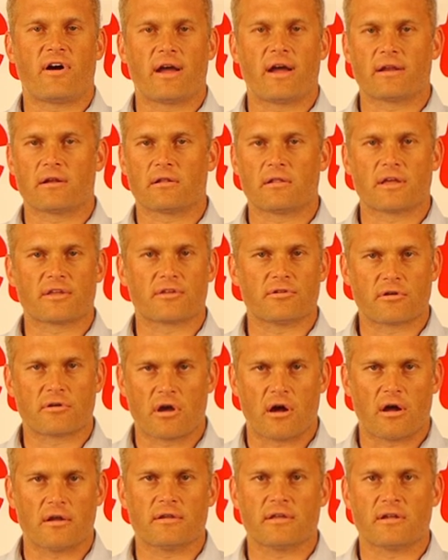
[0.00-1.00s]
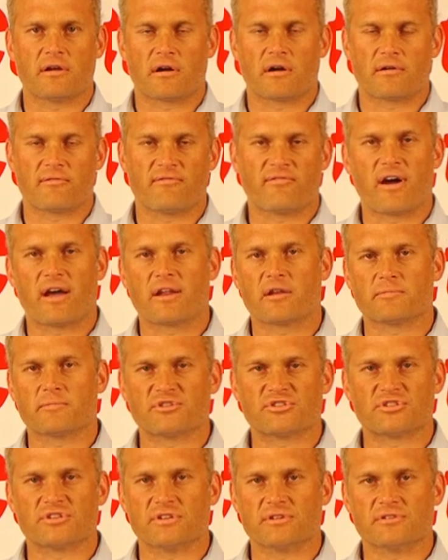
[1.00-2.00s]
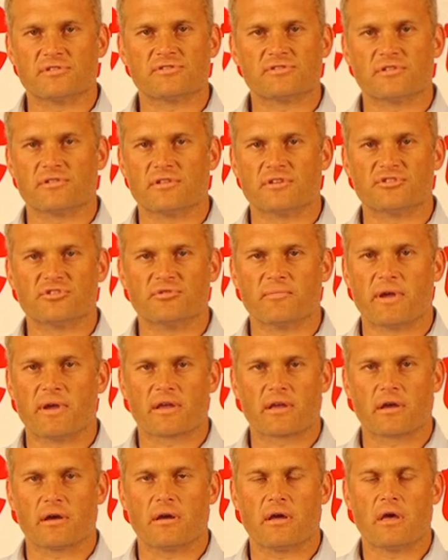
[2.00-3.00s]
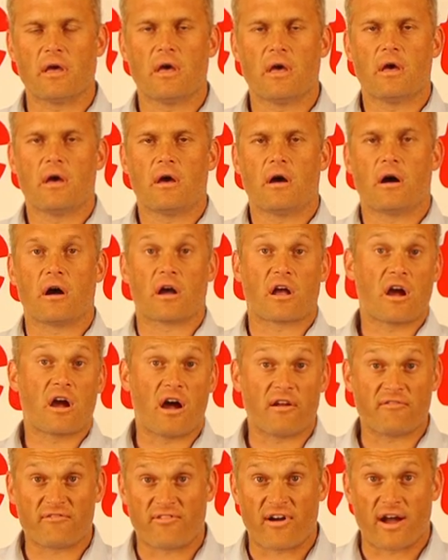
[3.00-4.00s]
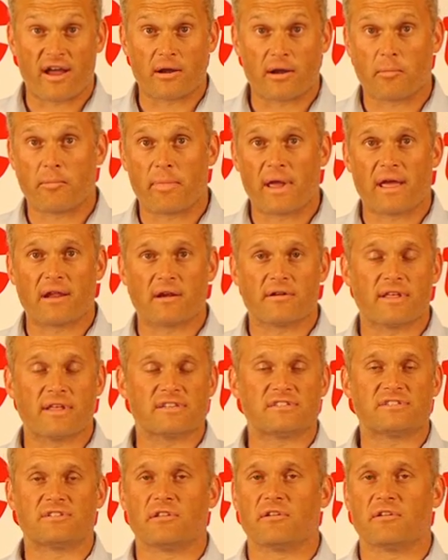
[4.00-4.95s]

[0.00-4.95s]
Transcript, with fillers: vinyl like you cut in our vinyl machines so that you make a a cut vinyl banner. That's